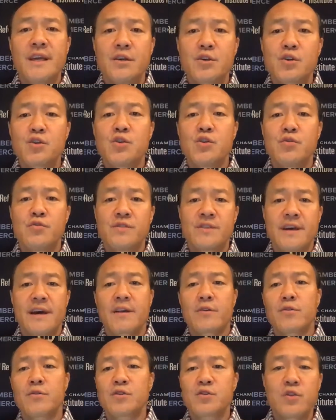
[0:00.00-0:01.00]
issues that
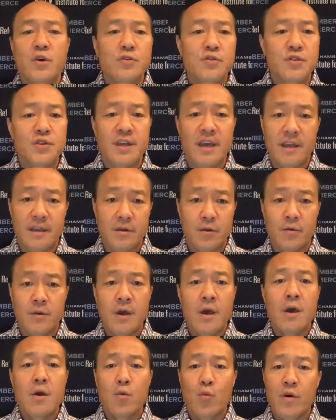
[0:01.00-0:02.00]
are associated
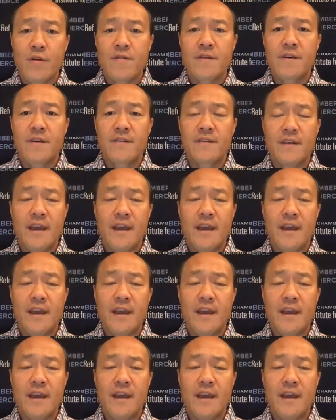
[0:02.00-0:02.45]
with this.